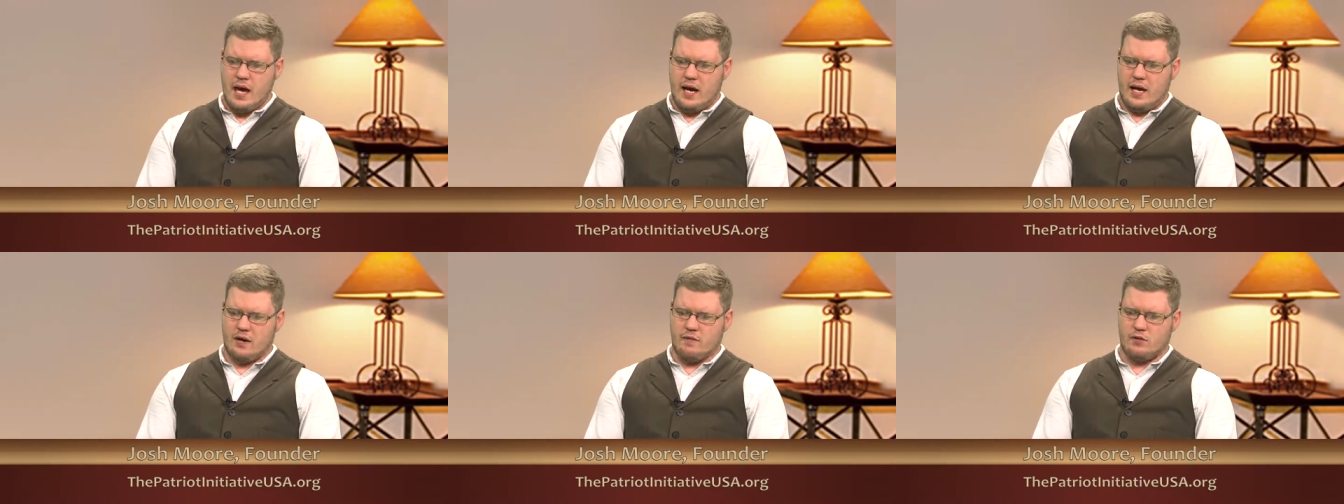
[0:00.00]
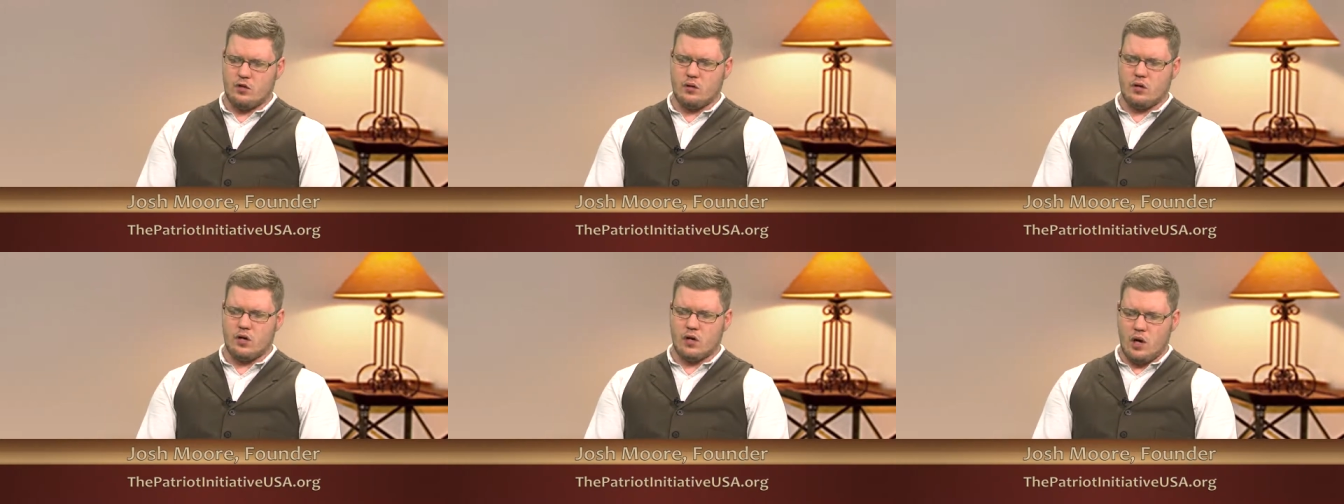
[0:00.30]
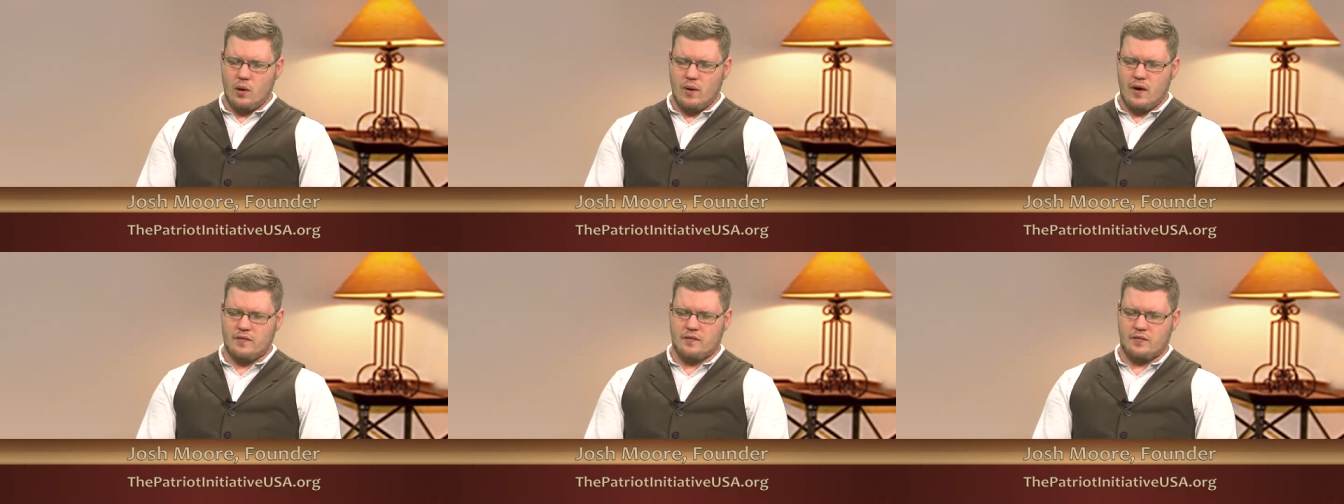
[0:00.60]
And if you can
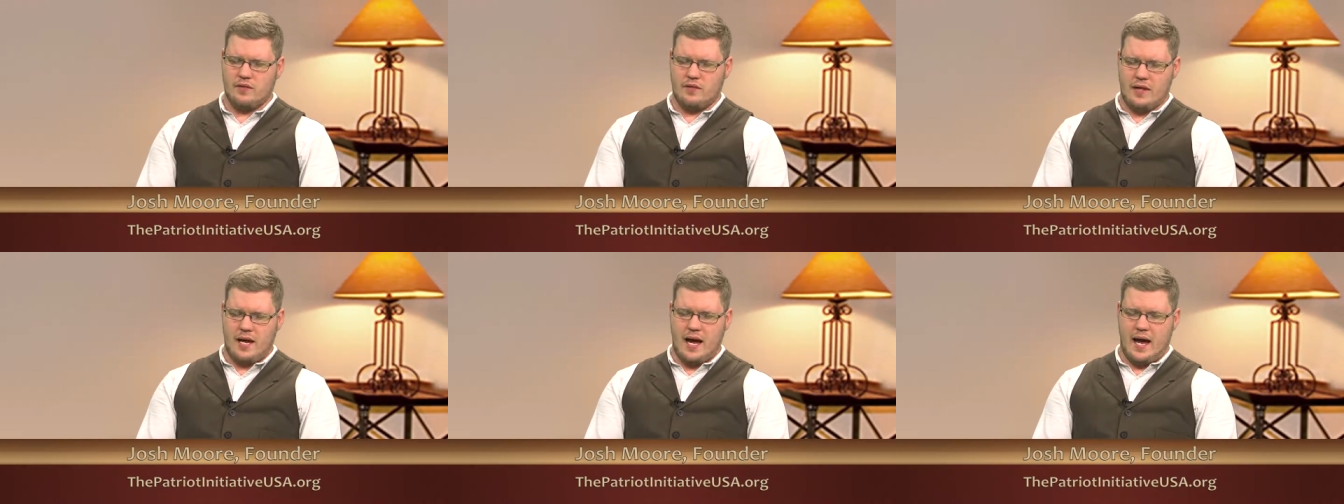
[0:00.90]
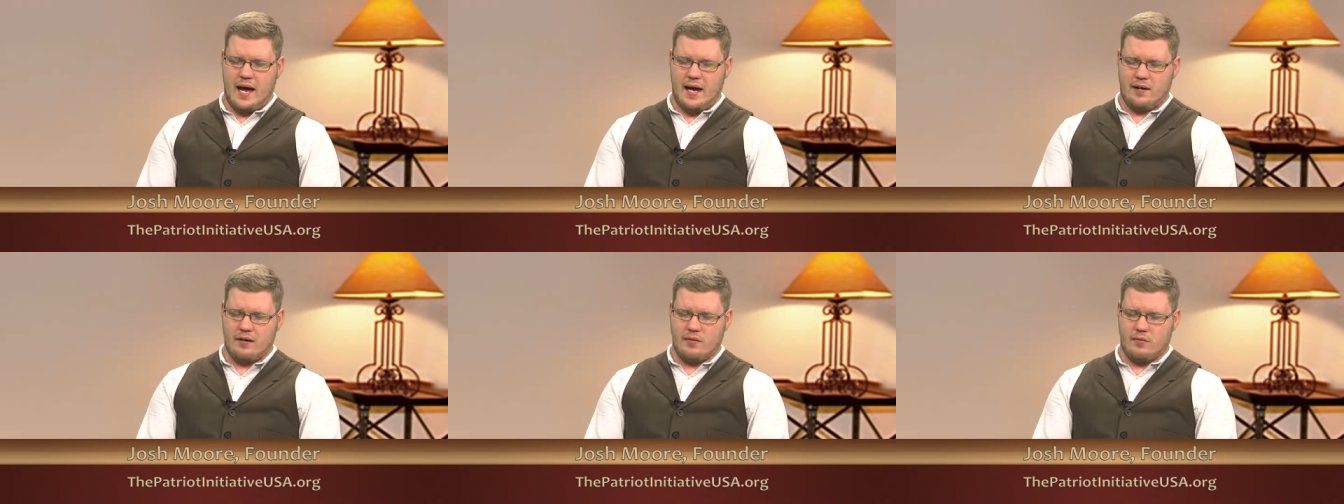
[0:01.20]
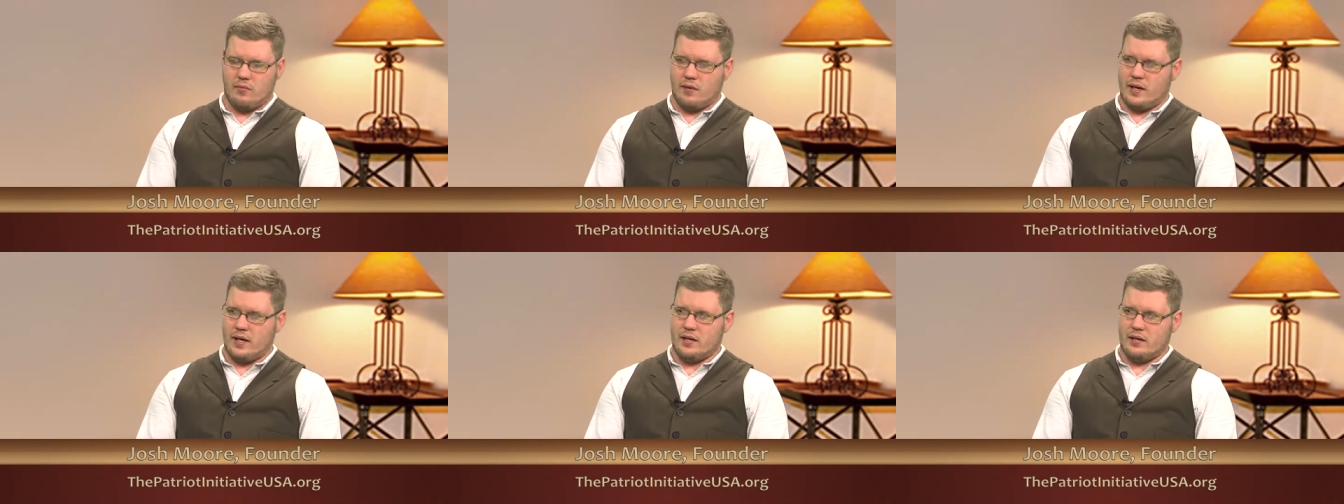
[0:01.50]
go after that,
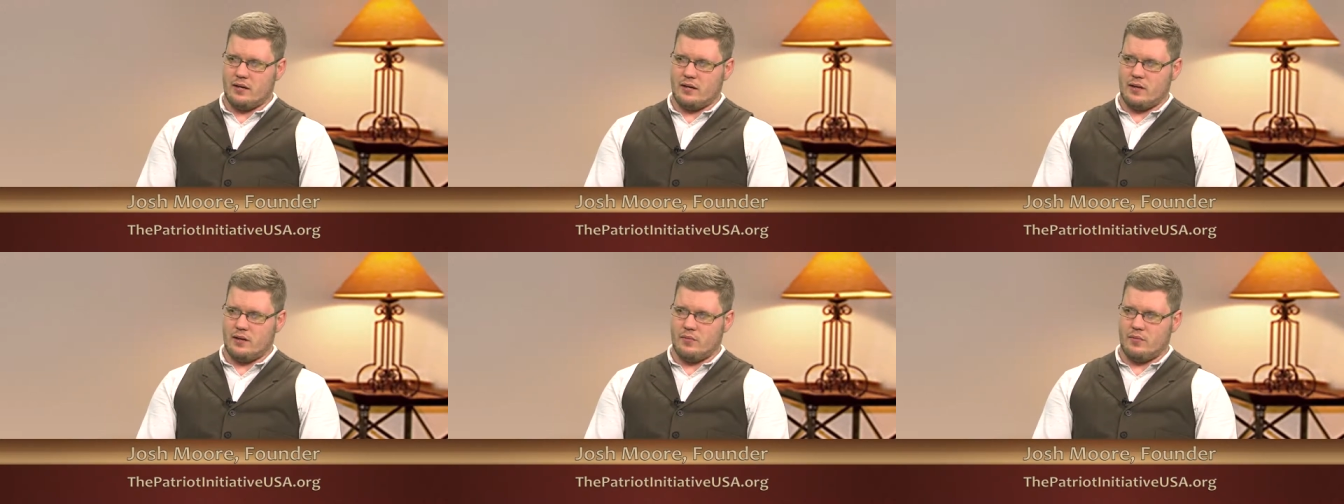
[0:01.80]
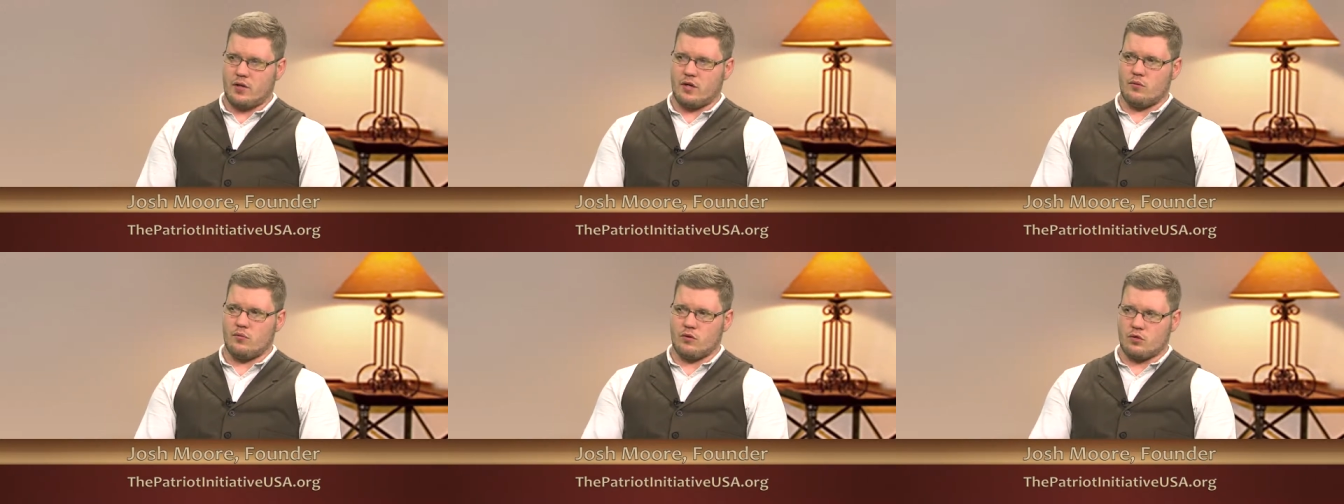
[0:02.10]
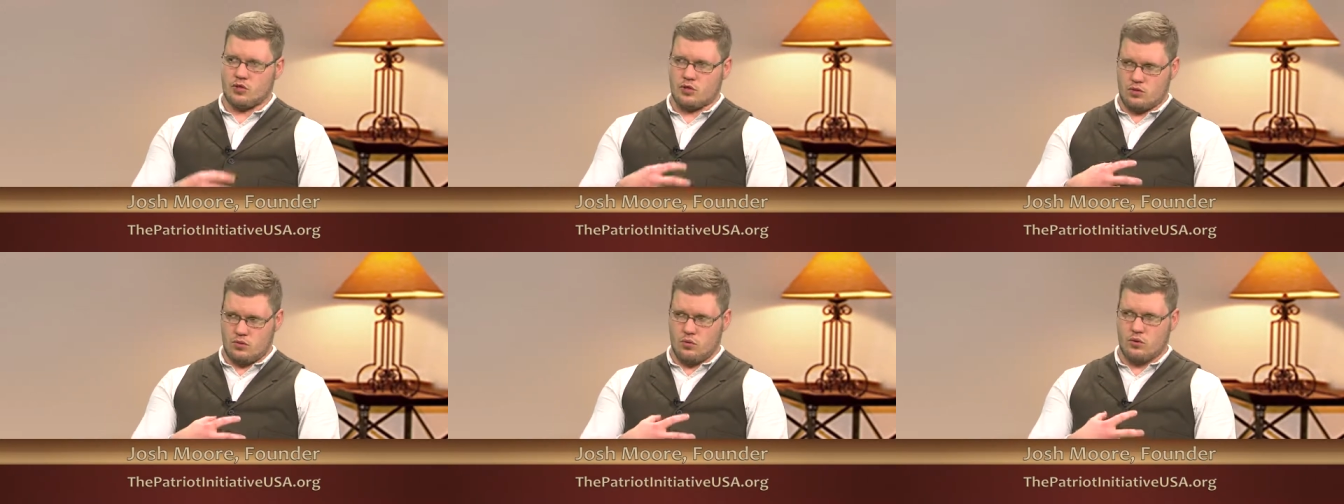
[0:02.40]
right, and we can
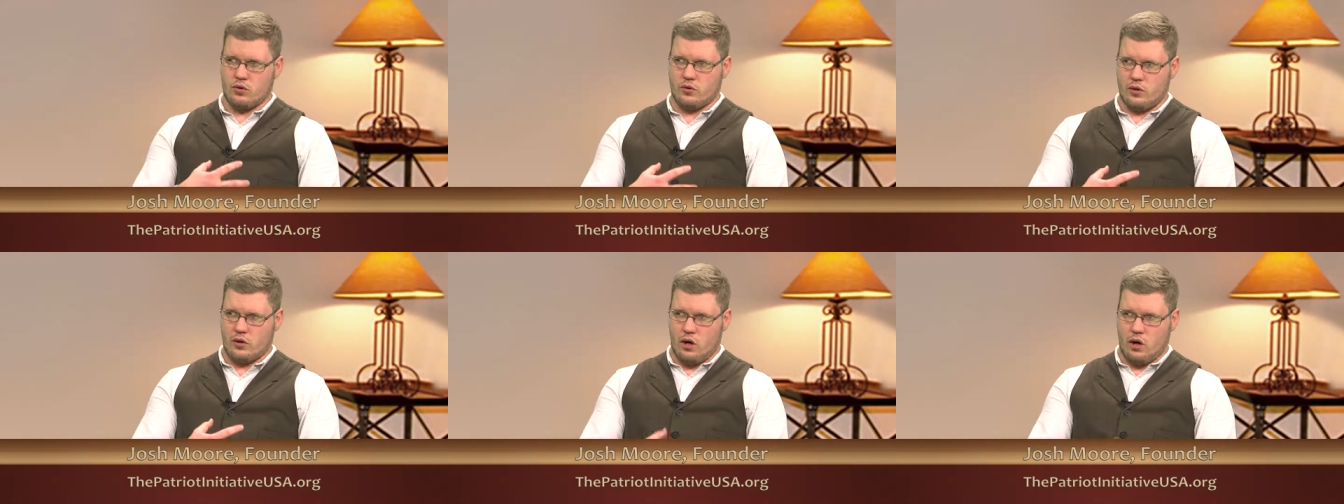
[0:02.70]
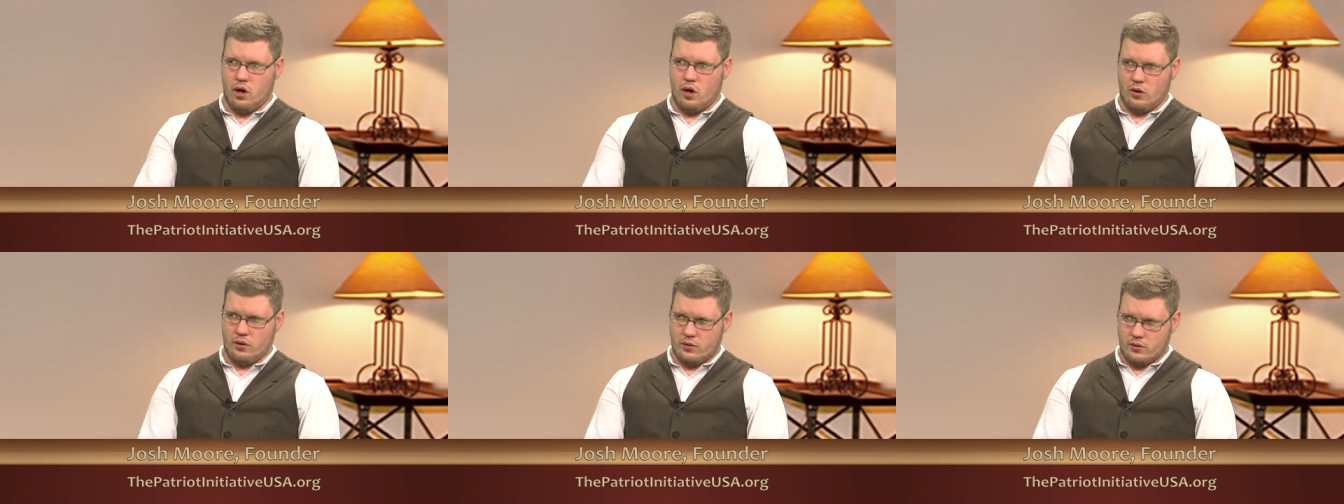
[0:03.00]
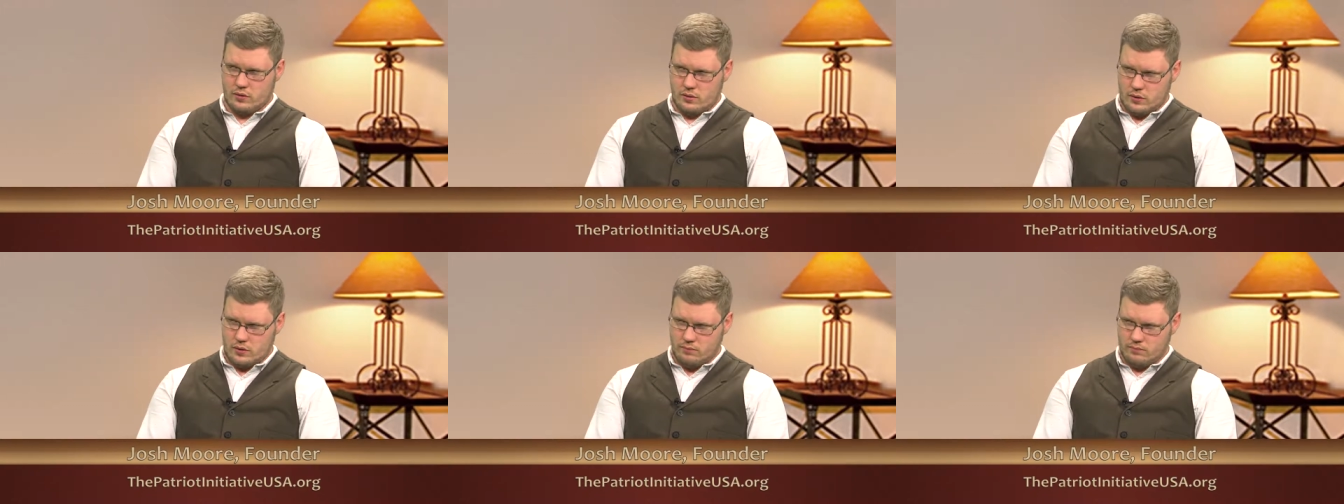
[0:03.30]
restore the heart,